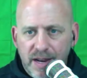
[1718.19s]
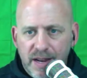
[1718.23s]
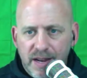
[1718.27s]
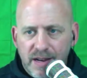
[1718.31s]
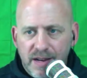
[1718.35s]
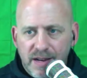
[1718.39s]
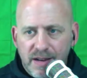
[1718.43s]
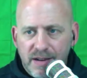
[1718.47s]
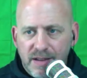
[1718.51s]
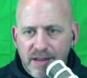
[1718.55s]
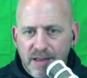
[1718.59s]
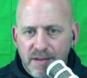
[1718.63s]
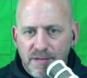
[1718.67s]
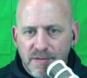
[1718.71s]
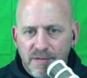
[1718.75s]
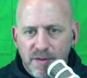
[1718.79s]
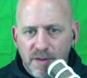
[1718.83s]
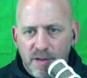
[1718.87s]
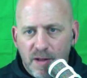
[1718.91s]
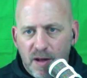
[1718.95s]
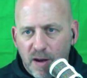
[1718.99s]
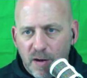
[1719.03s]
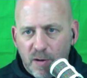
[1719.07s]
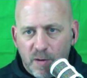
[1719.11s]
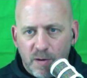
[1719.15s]
And it can feel
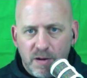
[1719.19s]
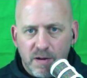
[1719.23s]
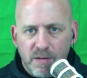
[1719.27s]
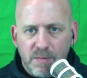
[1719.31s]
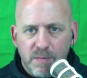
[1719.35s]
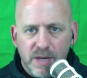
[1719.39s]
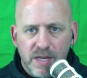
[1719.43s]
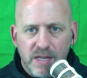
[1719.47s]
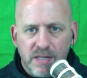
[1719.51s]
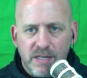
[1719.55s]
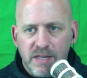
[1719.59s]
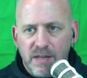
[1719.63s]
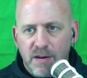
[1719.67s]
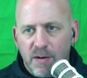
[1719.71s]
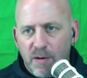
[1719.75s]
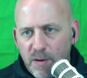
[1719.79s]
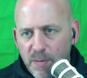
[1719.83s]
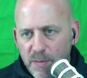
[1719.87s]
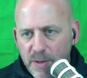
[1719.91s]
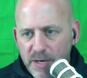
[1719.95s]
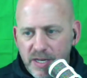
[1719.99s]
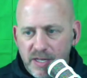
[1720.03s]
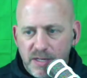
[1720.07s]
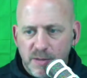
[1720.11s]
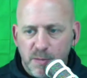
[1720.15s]
awkward because you don't want
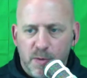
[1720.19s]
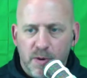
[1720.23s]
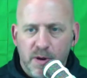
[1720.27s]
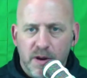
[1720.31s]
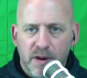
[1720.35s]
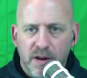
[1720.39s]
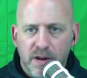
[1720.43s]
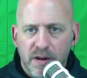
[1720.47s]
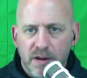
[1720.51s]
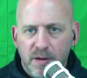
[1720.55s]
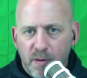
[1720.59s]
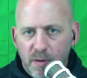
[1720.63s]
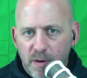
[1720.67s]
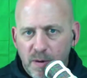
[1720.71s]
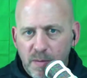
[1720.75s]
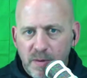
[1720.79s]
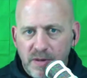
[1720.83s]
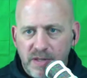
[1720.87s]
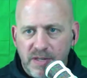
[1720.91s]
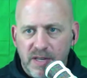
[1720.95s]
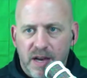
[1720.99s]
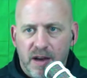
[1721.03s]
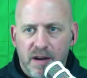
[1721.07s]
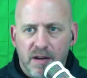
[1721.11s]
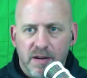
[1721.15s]
to be disappointed. You don't want to
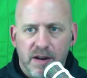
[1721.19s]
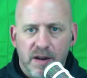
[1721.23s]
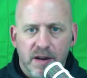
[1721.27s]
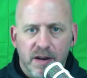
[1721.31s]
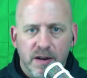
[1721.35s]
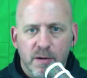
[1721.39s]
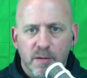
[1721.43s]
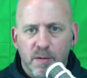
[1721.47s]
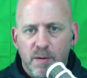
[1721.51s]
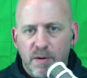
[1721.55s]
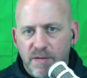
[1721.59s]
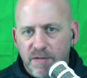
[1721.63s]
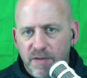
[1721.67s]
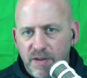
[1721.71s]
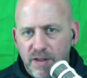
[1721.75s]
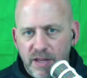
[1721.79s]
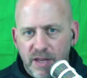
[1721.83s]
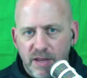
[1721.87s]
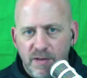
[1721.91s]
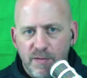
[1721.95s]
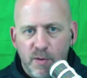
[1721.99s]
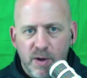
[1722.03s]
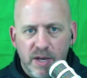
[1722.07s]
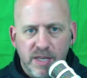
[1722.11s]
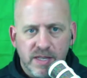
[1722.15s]
miss out, and you don't want to feel like
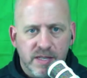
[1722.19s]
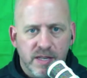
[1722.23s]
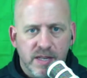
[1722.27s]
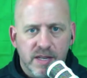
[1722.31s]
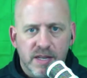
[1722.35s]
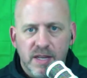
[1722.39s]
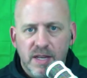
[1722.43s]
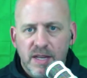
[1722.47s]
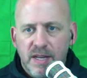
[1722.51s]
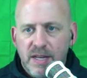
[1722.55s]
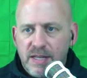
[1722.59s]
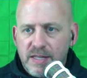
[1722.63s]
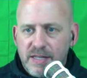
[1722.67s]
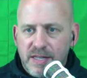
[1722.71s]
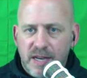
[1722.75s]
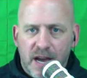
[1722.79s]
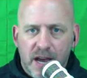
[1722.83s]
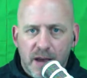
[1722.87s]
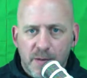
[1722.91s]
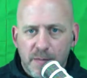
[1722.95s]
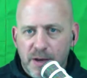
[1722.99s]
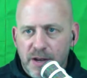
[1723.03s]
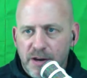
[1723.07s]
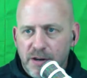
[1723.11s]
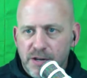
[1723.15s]
you've wasted
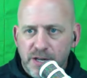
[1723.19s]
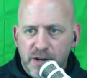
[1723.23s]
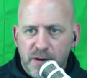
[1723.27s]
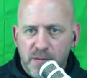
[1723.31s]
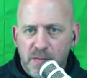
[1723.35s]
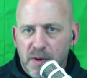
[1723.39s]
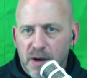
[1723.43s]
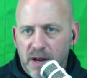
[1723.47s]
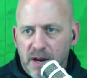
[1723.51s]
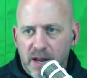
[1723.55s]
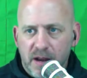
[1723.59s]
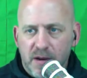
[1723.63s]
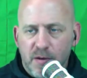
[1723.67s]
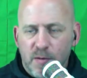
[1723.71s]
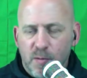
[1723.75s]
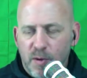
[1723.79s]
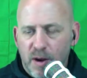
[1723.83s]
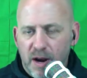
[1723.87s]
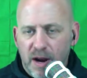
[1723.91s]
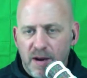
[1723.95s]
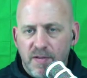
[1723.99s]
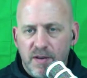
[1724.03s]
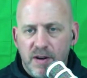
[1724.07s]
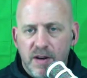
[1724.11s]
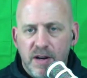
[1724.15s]
time, energy, or money or
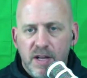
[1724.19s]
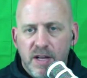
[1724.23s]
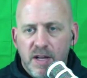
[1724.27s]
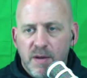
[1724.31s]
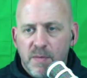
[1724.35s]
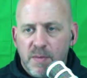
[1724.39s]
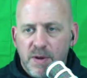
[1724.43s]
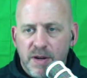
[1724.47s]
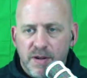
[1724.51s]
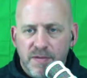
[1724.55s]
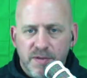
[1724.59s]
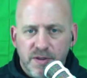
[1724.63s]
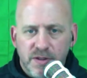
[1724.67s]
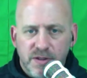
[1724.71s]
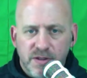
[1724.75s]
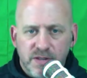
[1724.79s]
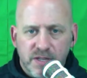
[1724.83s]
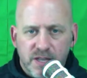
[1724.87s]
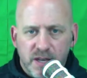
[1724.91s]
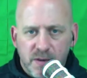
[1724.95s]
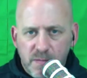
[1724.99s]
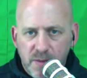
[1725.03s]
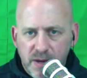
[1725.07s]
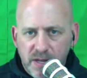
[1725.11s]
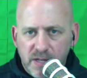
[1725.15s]
whatever. But if you just
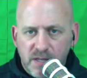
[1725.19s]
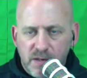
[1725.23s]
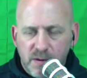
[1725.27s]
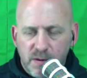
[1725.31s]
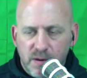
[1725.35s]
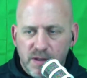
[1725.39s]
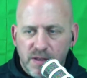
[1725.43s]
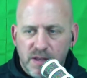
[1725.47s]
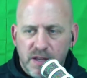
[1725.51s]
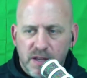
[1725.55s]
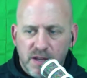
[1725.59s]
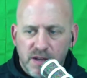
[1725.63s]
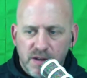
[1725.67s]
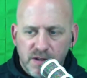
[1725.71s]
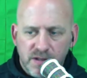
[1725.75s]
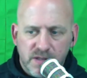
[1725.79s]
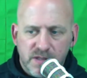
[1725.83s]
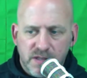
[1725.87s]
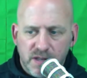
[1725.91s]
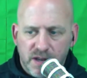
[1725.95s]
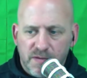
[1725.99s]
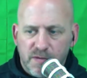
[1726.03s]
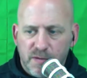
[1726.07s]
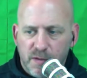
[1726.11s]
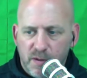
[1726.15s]
commit to it, then good
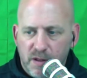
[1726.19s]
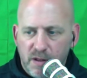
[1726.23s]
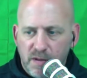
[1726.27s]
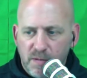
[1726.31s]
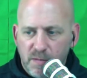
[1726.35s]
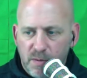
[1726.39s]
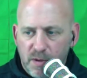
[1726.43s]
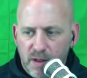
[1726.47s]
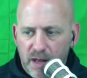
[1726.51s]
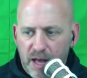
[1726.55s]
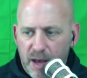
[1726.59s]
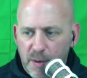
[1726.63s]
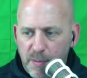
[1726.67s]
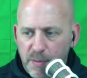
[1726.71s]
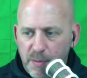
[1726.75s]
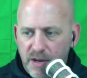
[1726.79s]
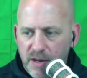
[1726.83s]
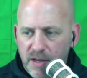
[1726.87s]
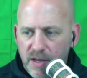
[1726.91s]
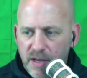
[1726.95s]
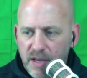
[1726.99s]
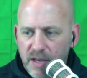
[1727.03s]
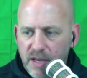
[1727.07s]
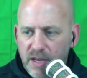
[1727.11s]
stuff will happen.